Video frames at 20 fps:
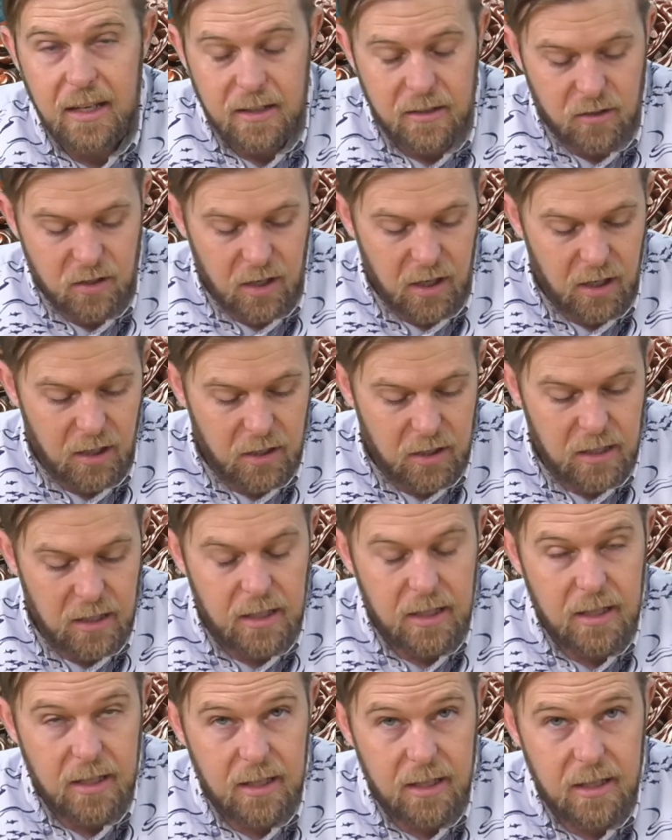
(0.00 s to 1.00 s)
So
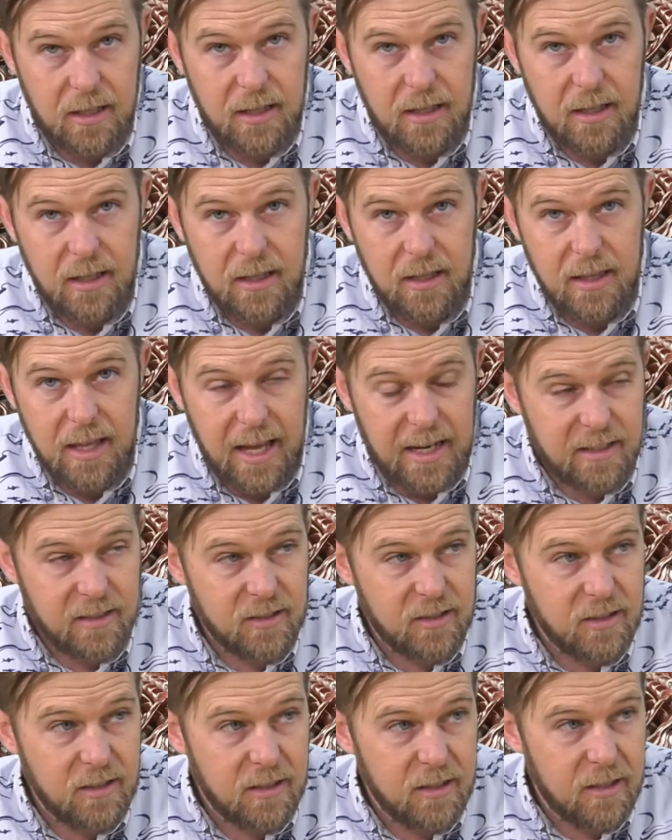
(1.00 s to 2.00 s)

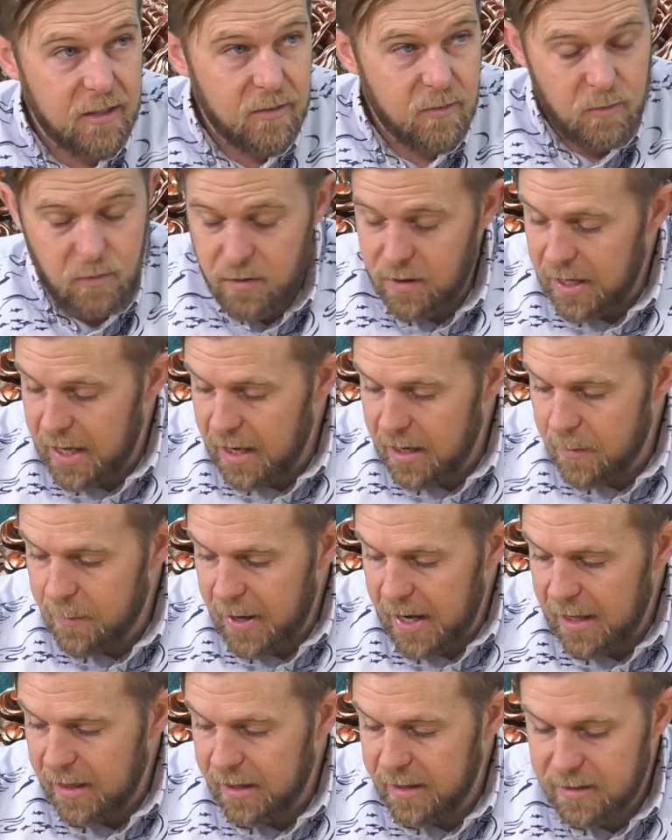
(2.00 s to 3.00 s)
that's the end of
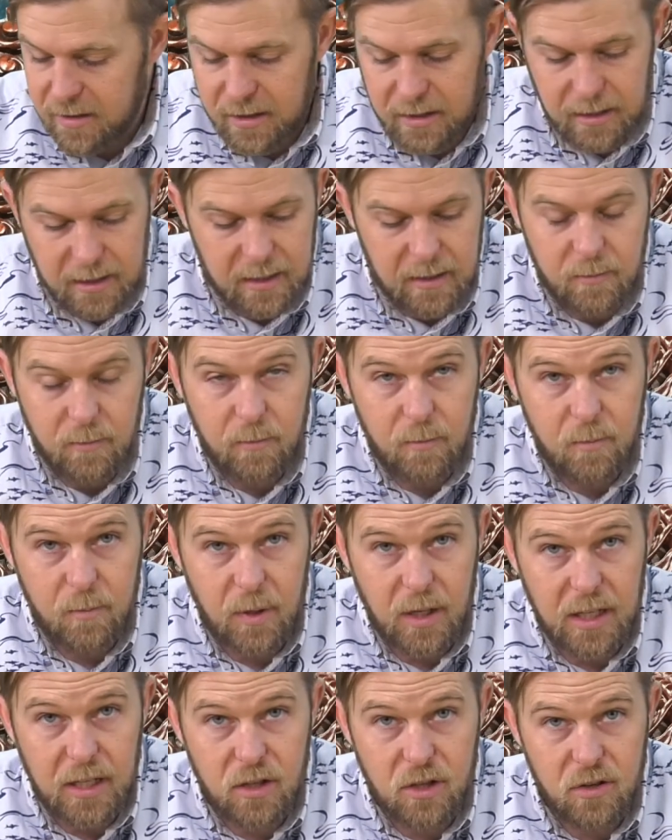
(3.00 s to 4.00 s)
my lesson,
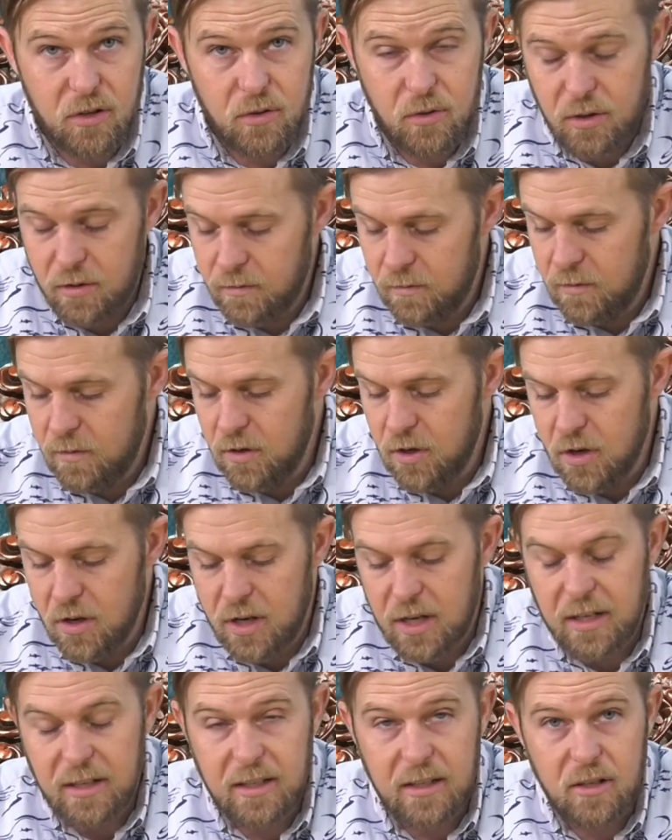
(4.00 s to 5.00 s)
but you
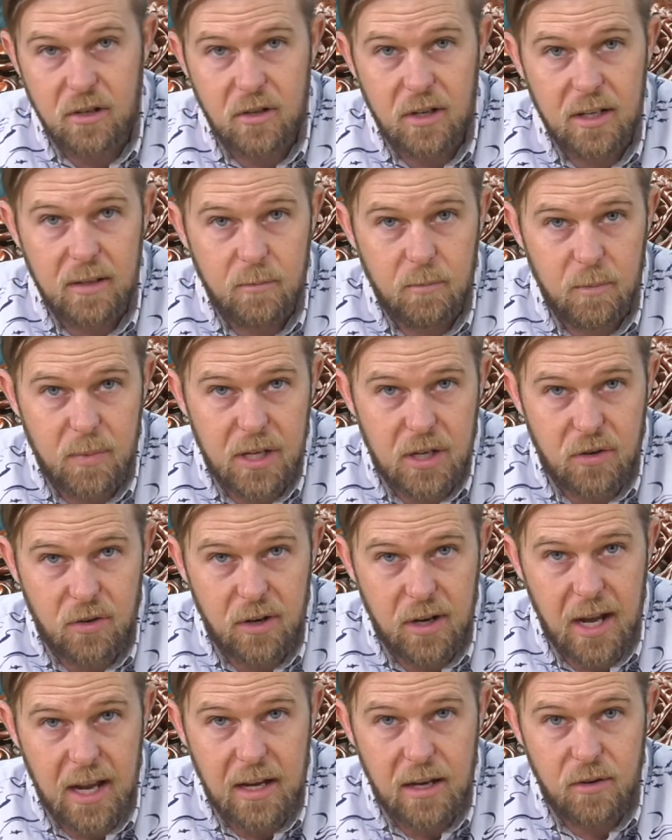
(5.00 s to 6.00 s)
continue it, be
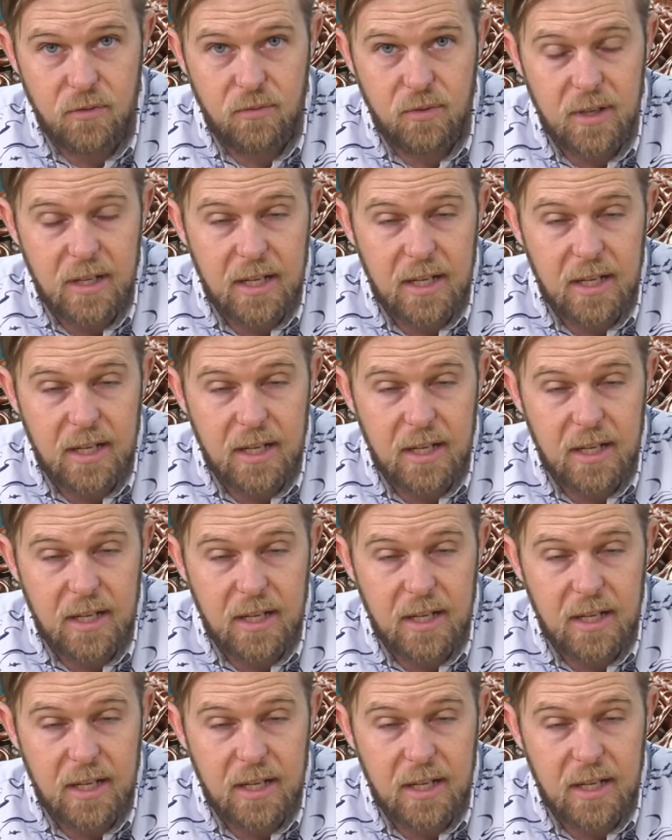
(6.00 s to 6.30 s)
creative,